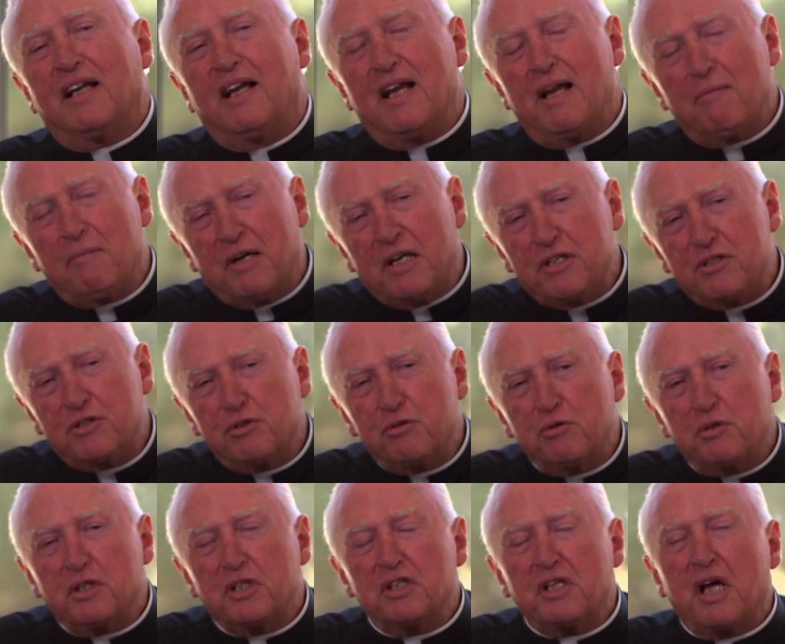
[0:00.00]
Am I
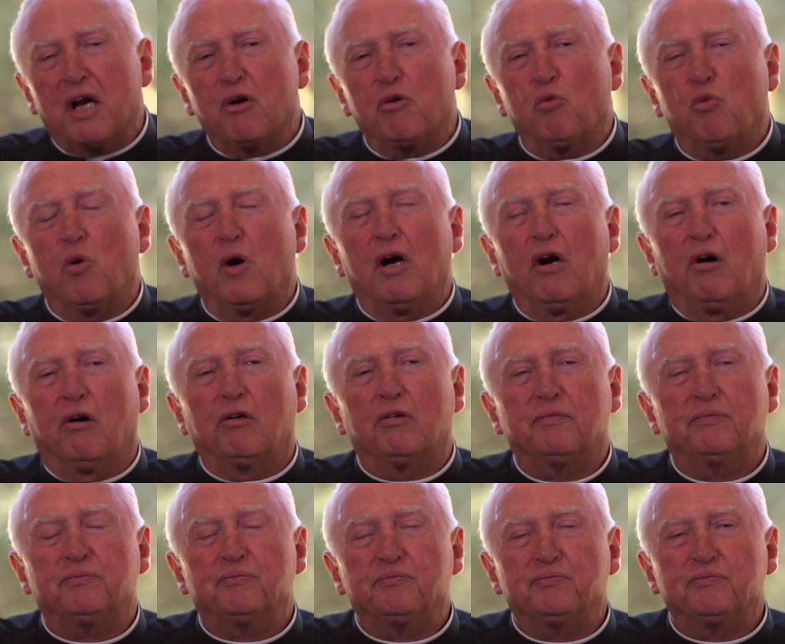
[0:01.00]
doing that well?
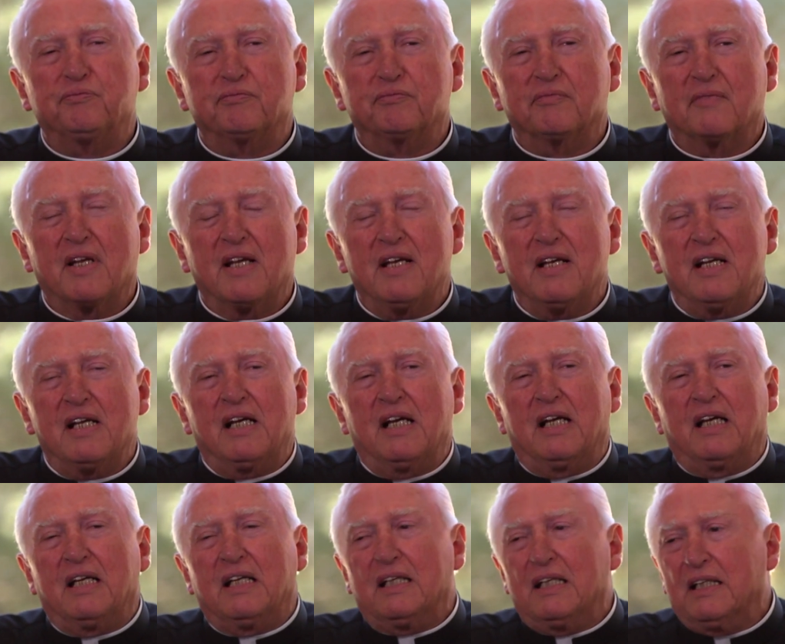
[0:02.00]

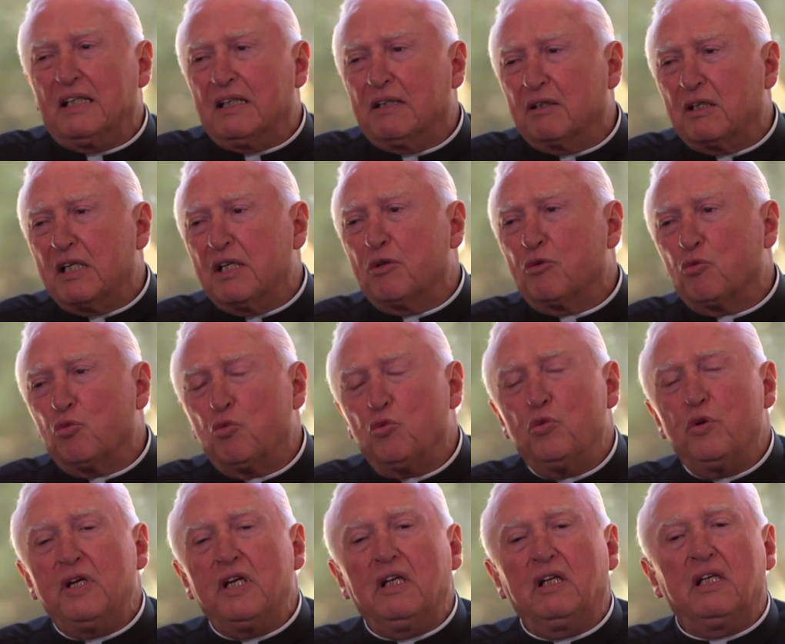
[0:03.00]
It
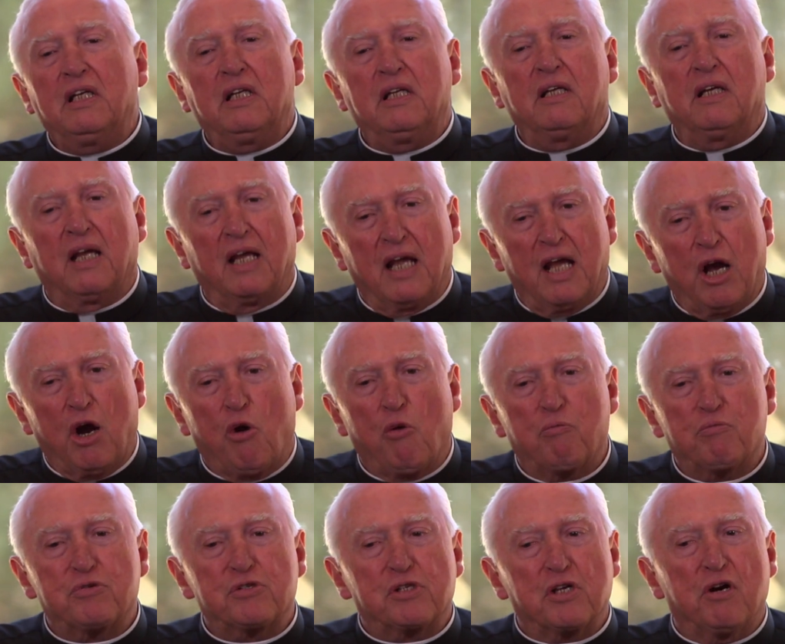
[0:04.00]
really
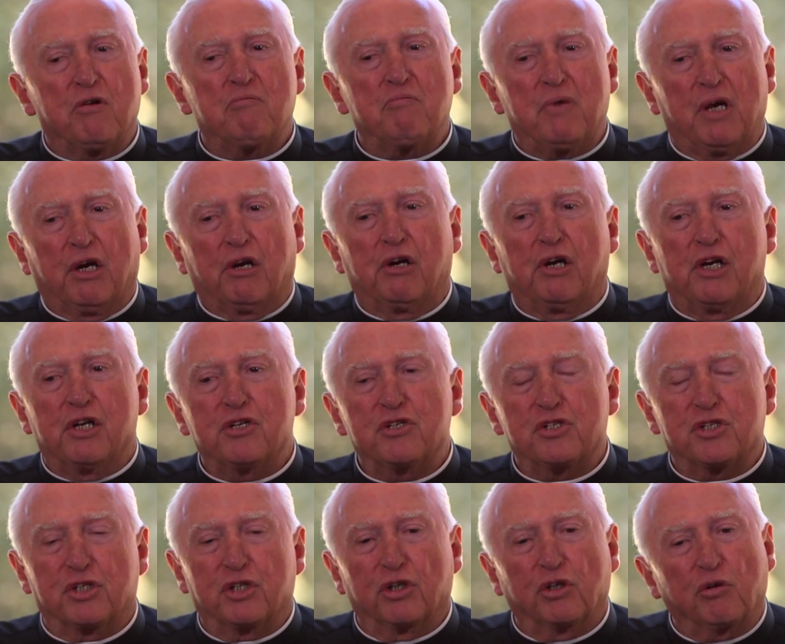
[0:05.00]
helps a
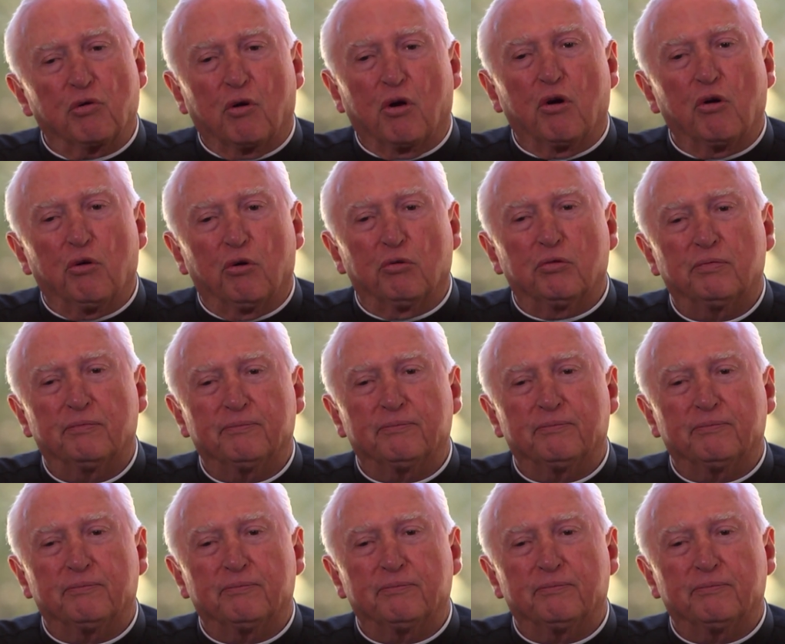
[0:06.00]
marriage to grow.